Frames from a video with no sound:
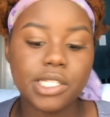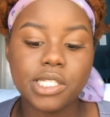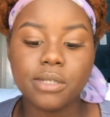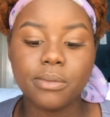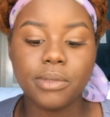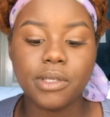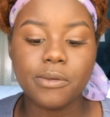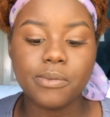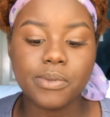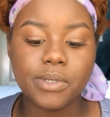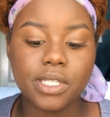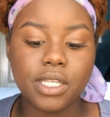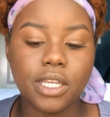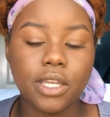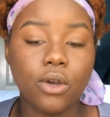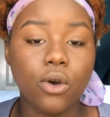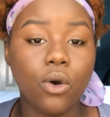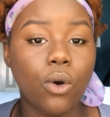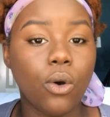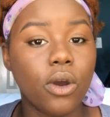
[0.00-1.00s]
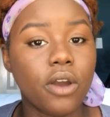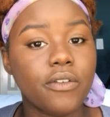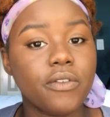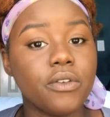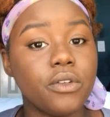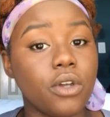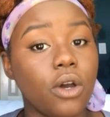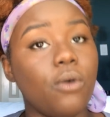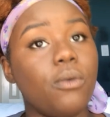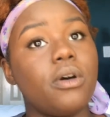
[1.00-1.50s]
on some lipstick, or
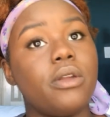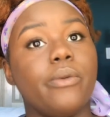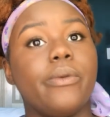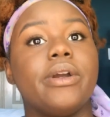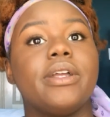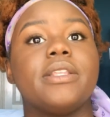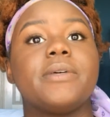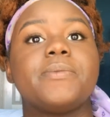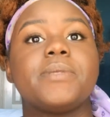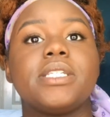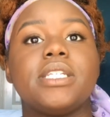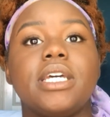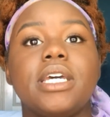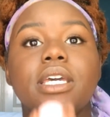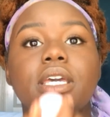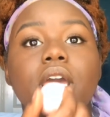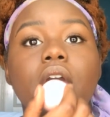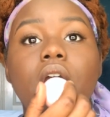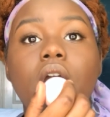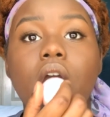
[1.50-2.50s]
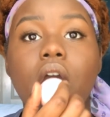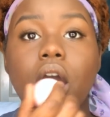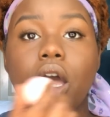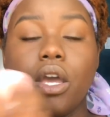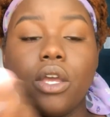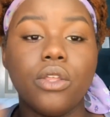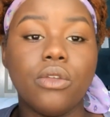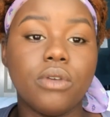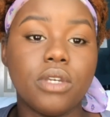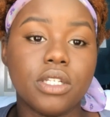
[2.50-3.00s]
if you don't want to wear lipstick,
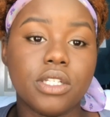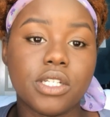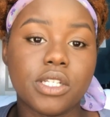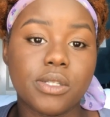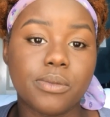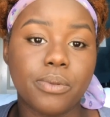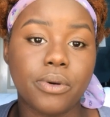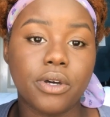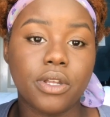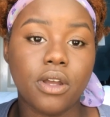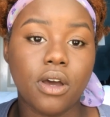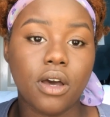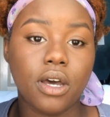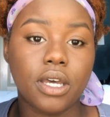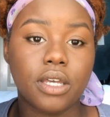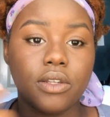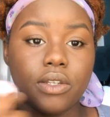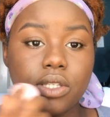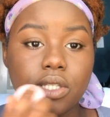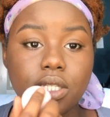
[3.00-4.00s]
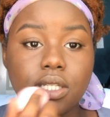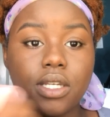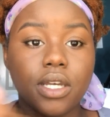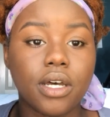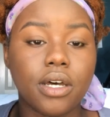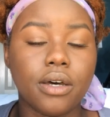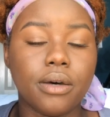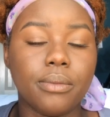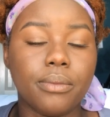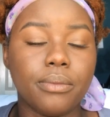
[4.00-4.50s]
you can just put on
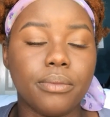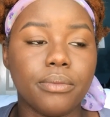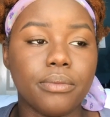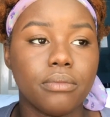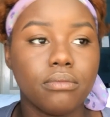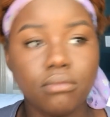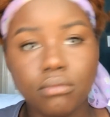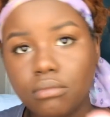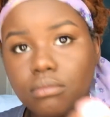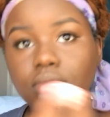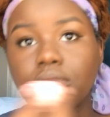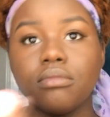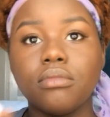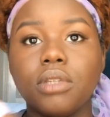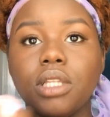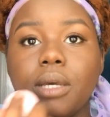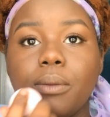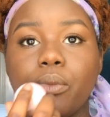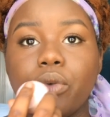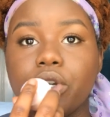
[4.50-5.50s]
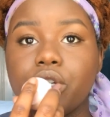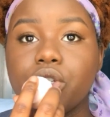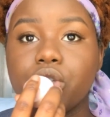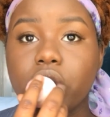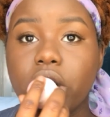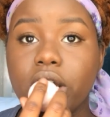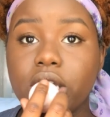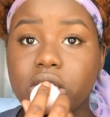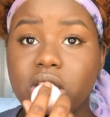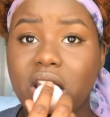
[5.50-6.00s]
some lip
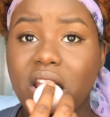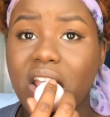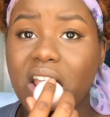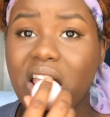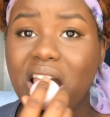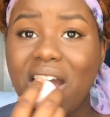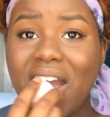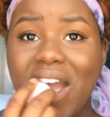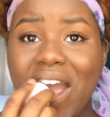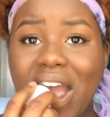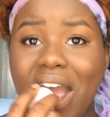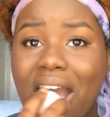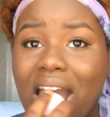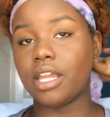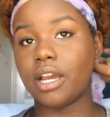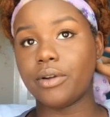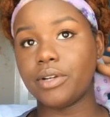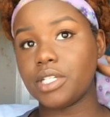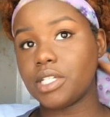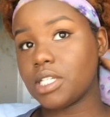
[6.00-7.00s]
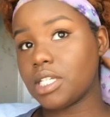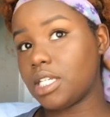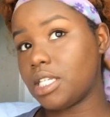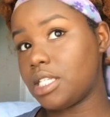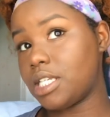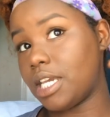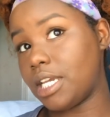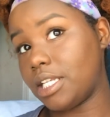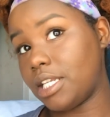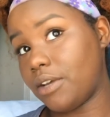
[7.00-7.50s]
moisturizer. And now we're just going
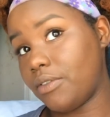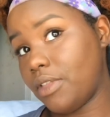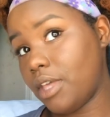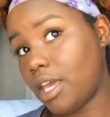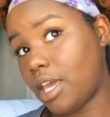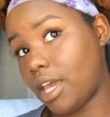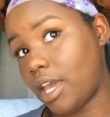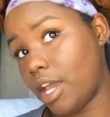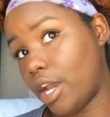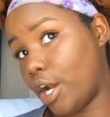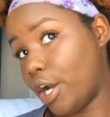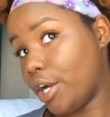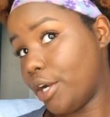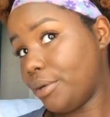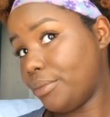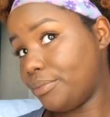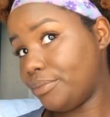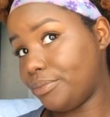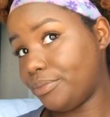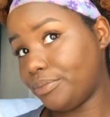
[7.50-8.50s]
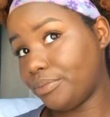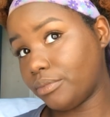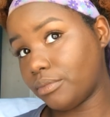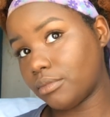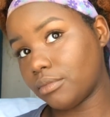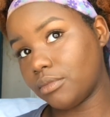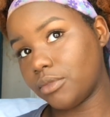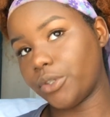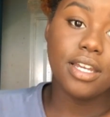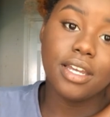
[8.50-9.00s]
to take down the hair.
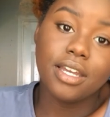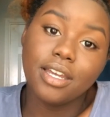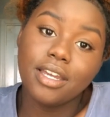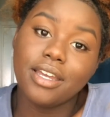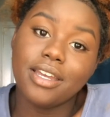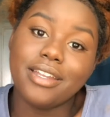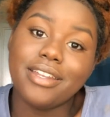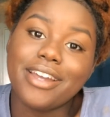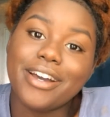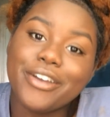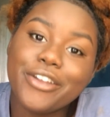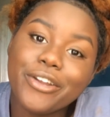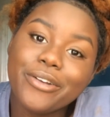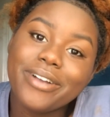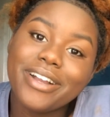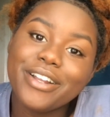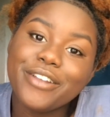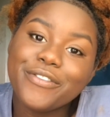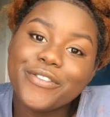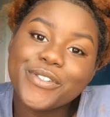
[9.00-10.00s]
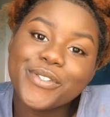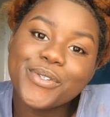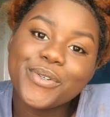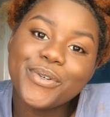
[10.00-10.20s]
And now you're ready for